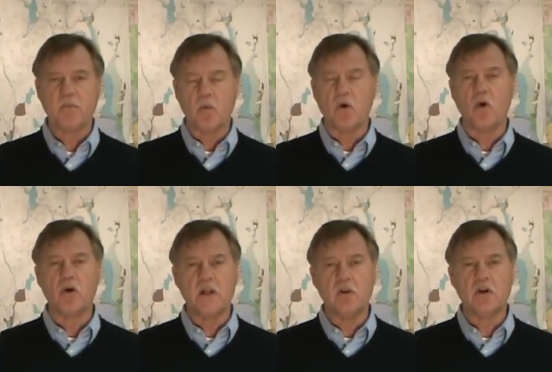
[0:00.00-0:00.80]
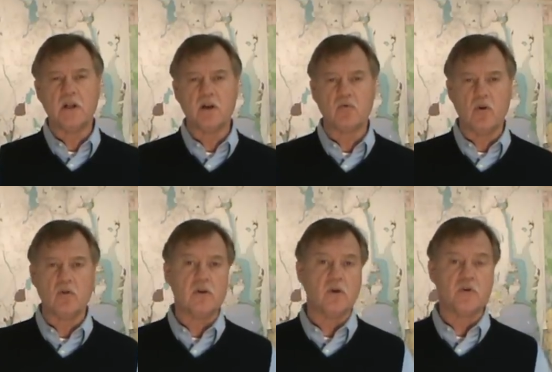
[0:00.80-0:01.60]
We're already looking at
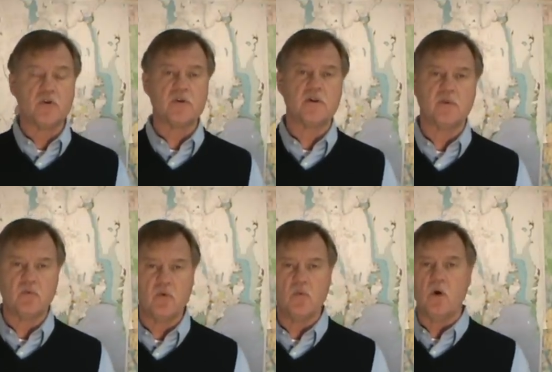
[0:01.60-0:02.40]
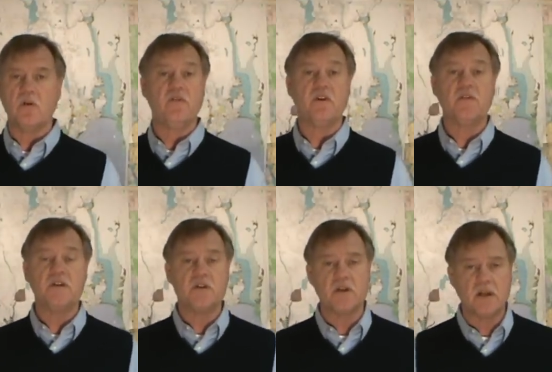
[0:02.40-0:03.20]
road closures at Route
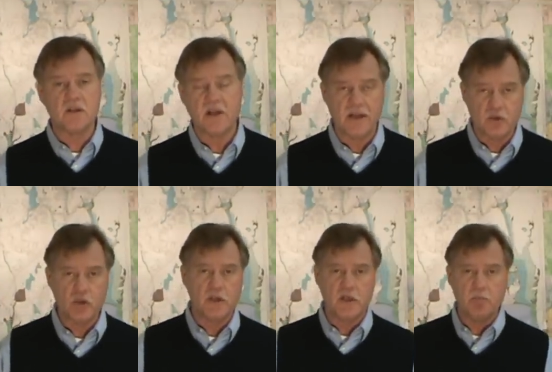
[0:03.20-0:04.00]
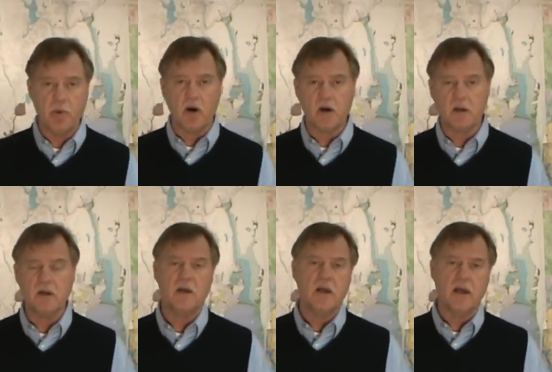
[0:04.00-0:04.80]
156 and Cheney Park,
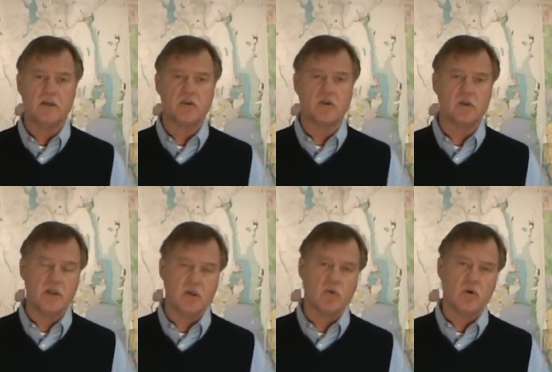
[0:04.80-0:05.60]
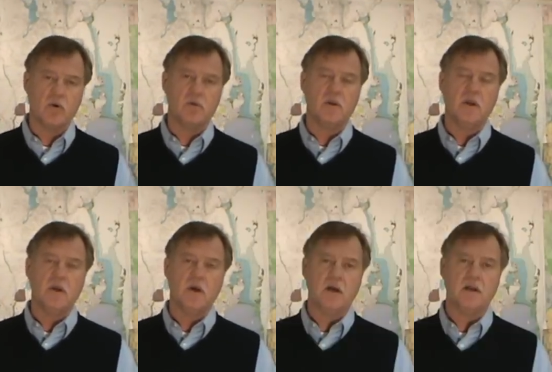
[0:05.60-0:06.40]
and certainly the road
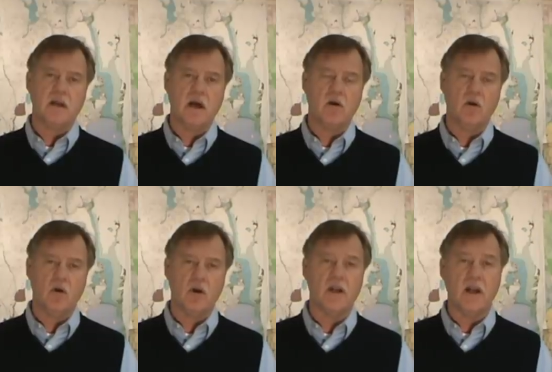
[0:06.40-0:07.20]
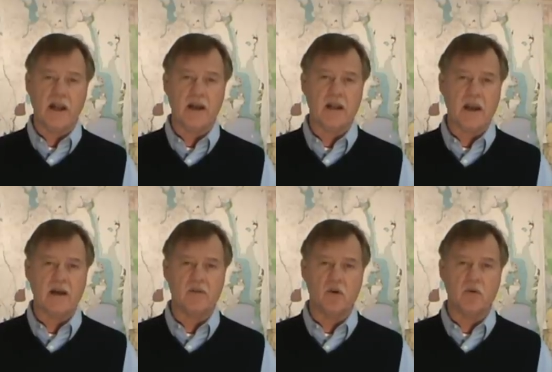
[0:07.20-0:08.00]
down along Atlantic
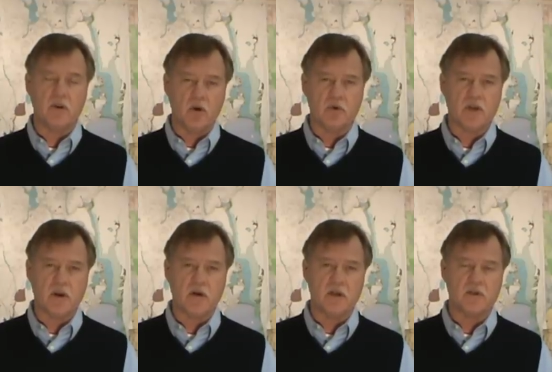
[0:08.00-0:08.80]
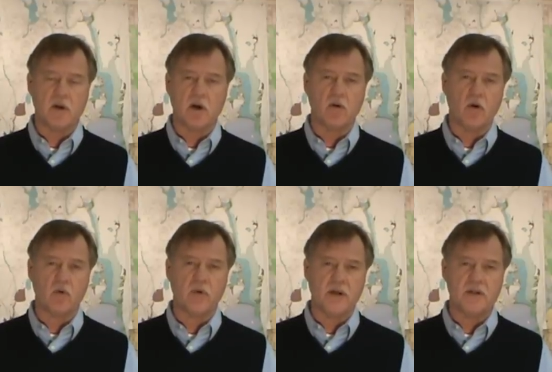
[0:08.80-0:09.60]
Avenue and those areas are
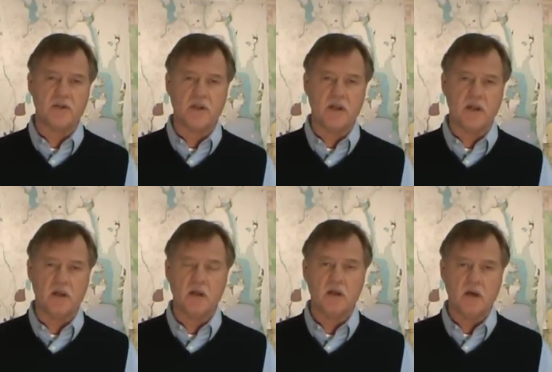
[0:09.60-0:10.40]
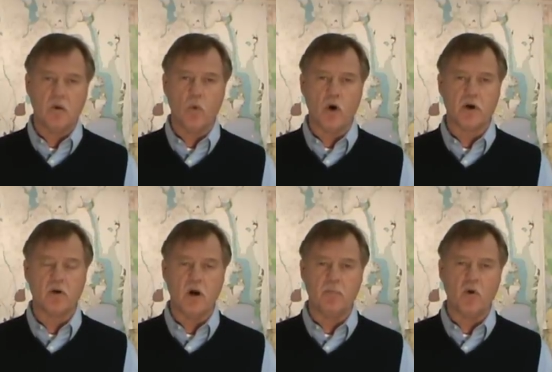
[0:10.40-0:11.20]
already seeing
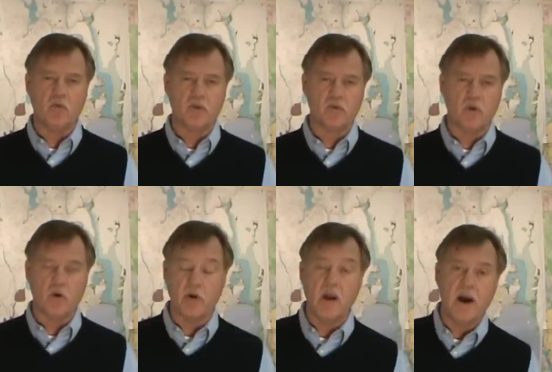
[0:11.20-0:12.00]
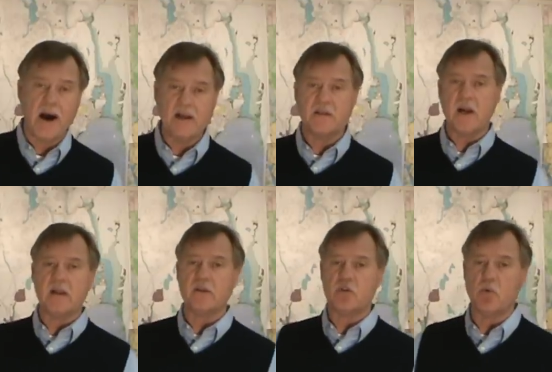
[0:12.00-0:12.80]
water up over the road. High
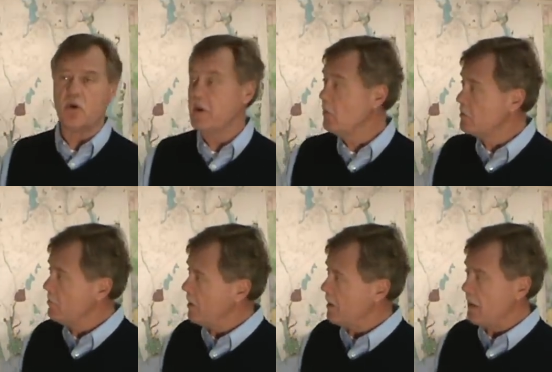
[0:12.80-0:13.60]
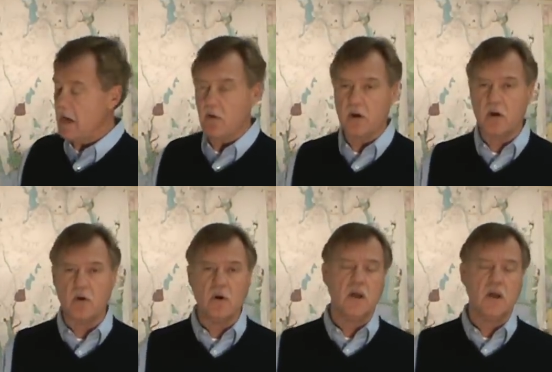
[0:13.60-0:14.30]
tide this morning was about an hour ago,